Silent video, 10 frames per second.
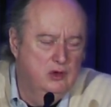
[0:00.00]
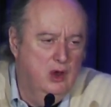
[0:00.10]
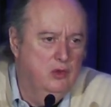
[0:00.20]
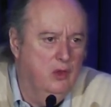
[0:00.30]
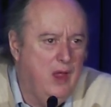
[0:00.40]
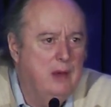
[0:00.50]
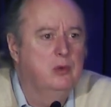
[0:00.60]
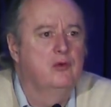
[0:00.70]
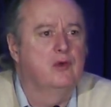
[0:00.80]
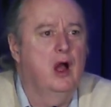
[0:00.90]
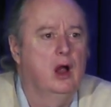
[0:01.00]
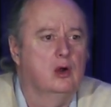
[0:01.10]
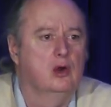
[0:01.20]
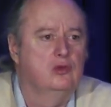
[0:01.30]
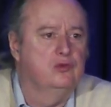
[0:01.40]
You know, the Library of
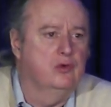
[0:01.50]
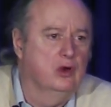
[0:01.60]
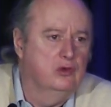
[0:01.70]
Congress, for